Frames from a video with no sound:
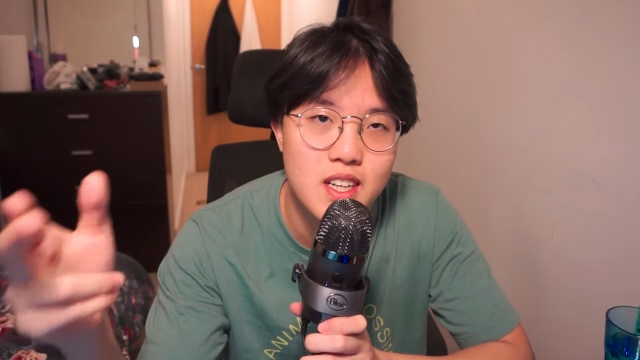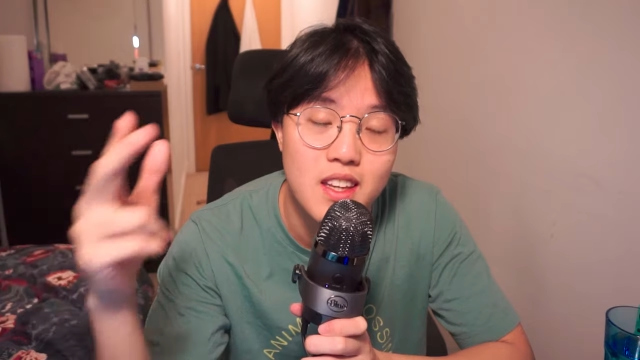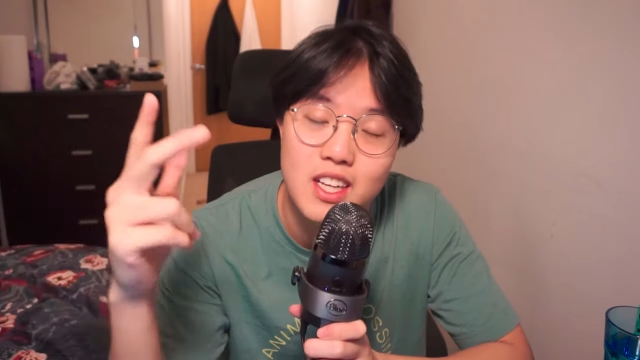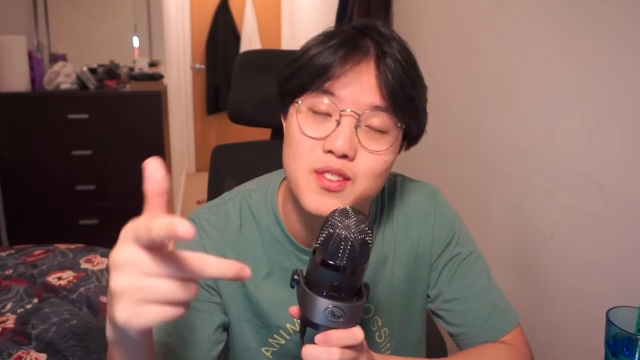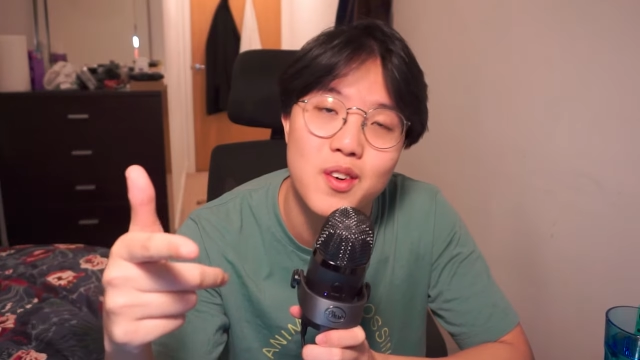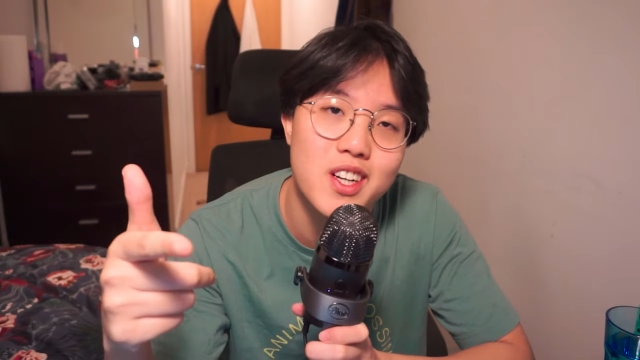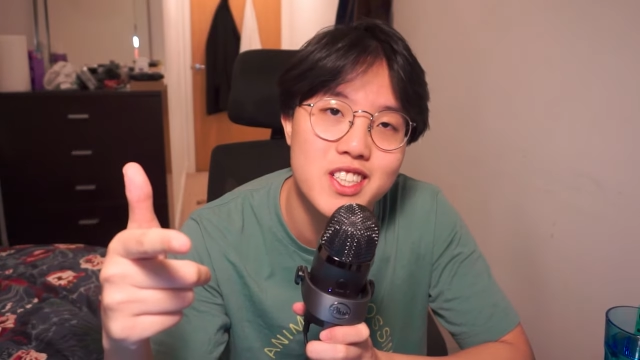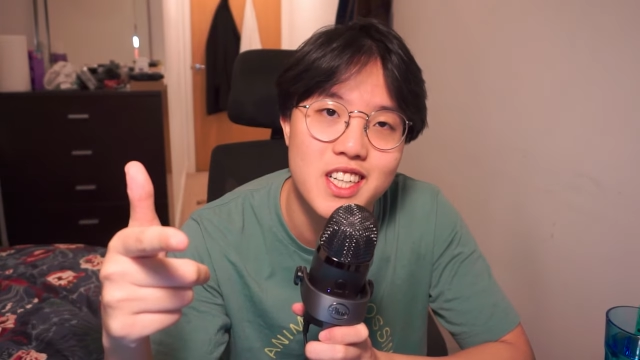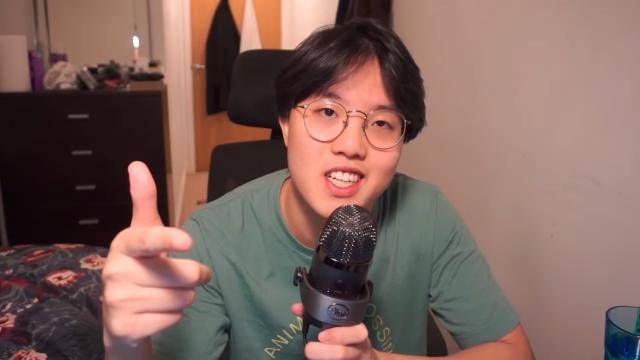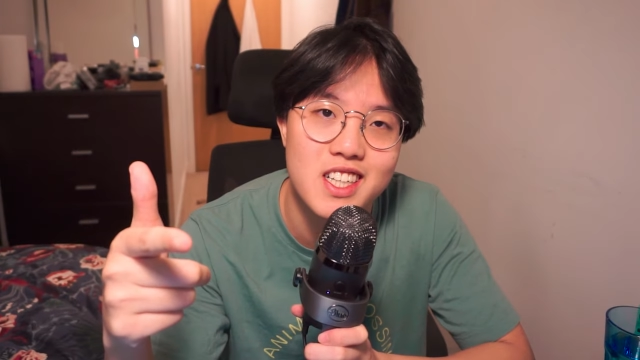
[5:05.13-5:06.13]
Thanks for
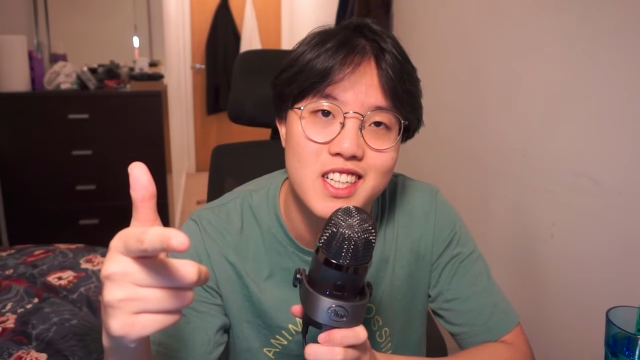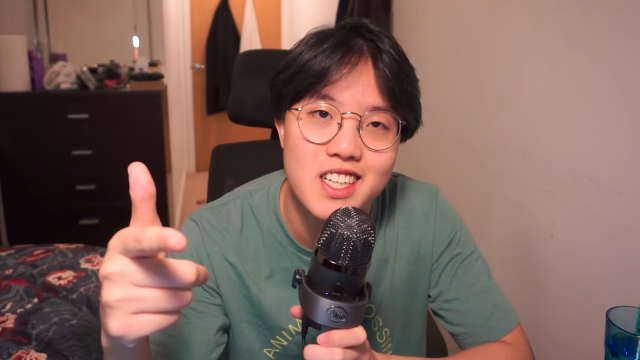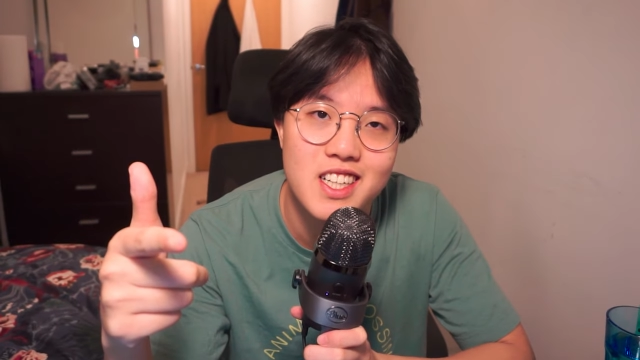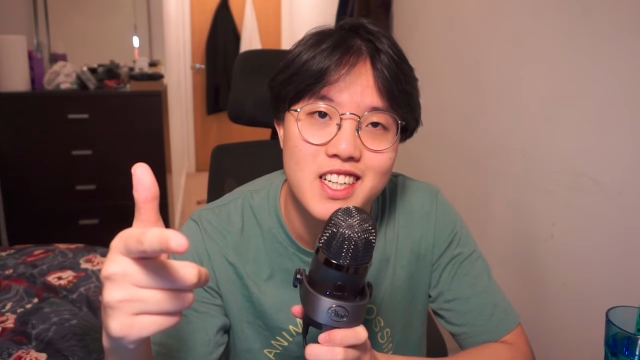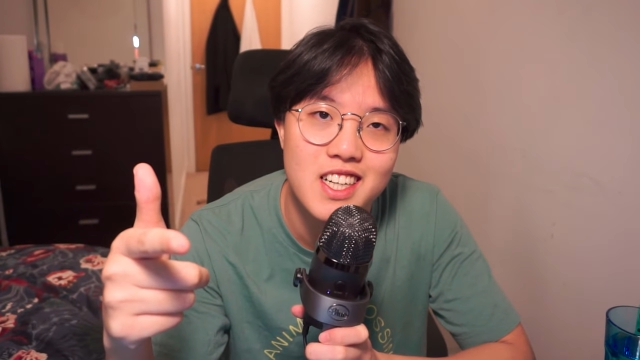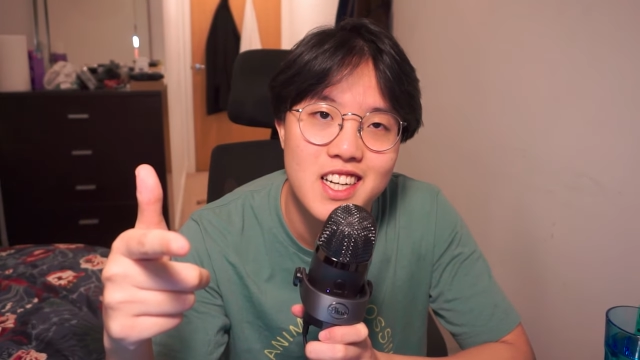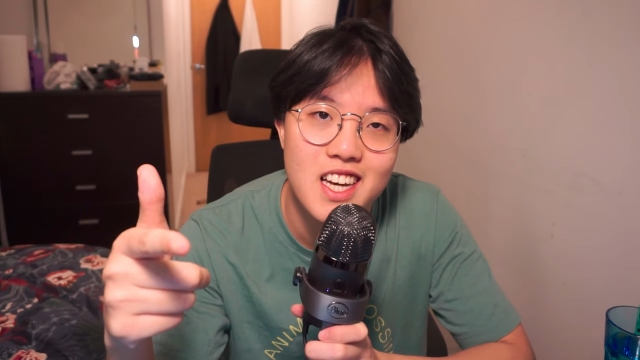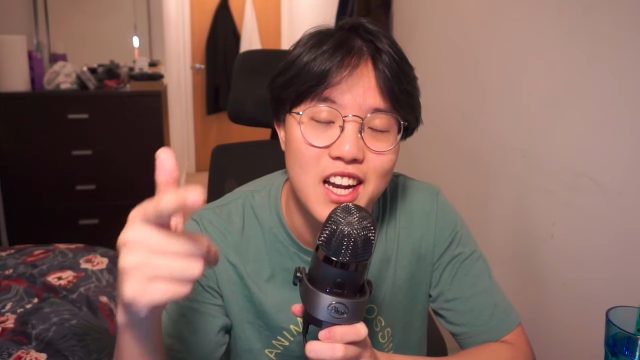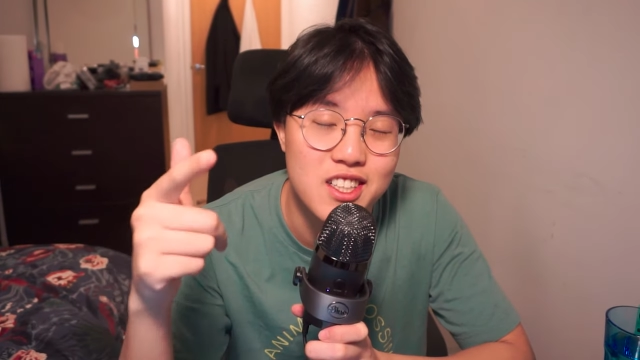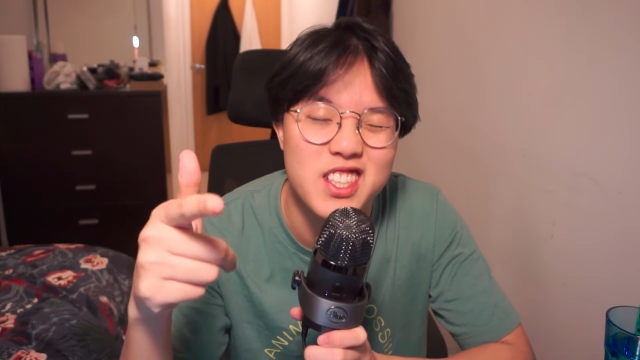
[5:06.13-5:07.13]
watching.
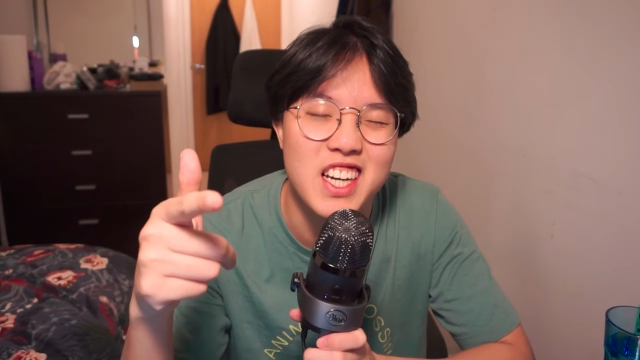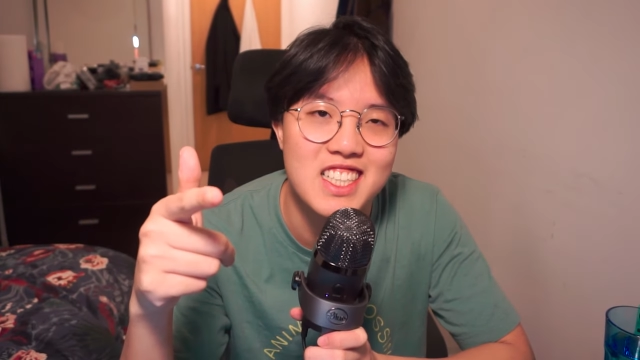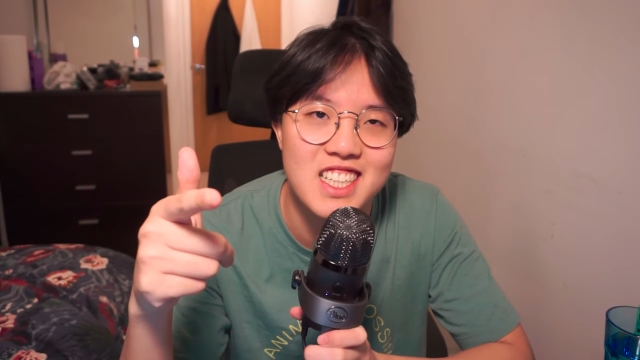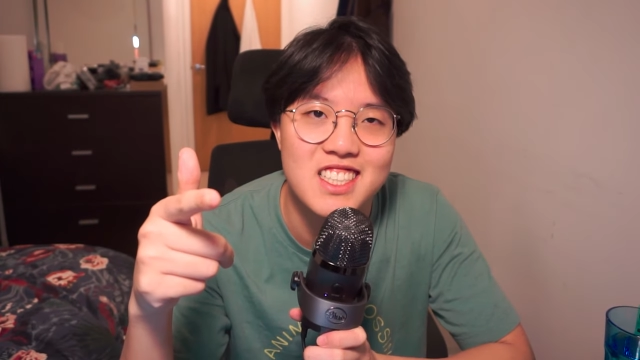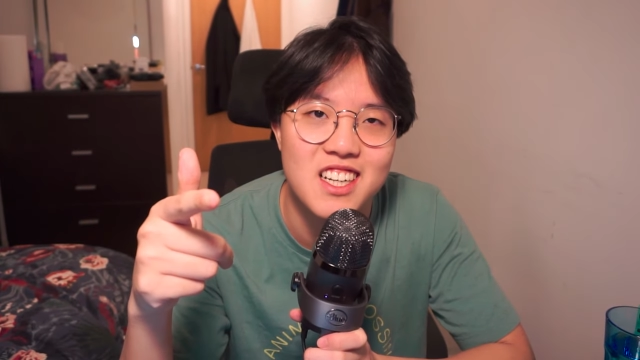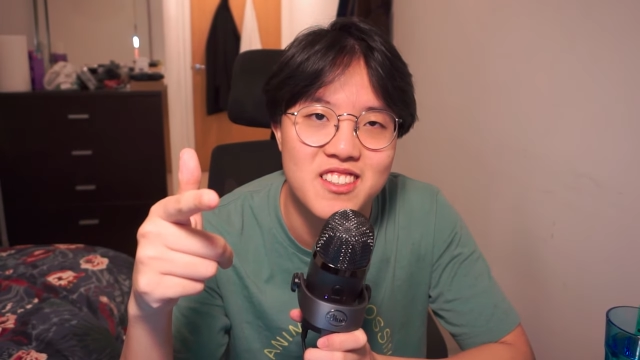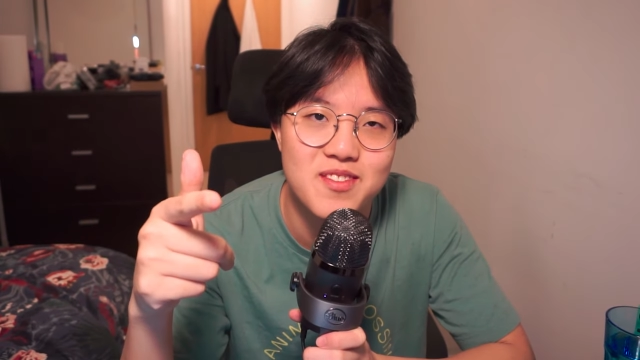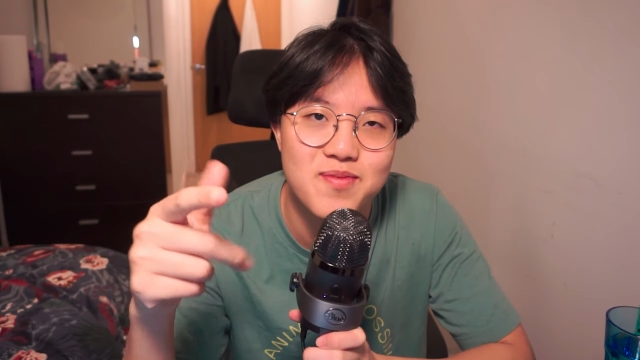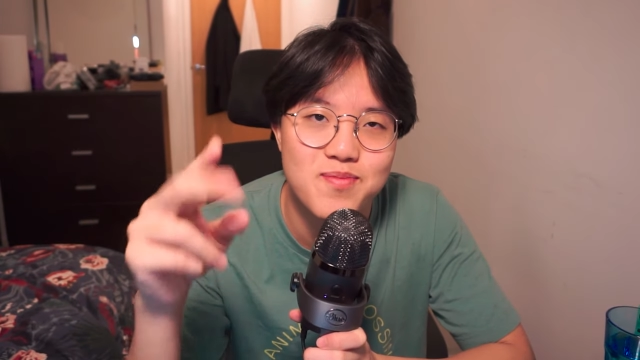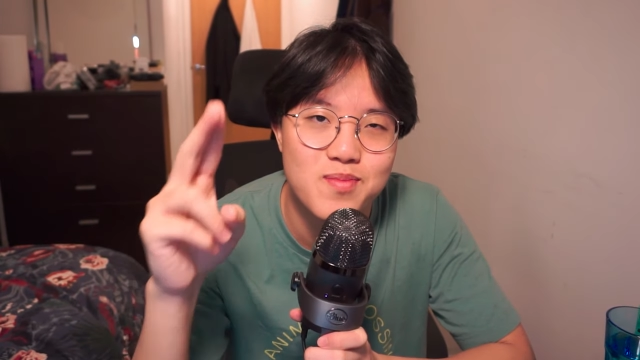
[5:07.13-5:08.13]
I'll see you guys next time.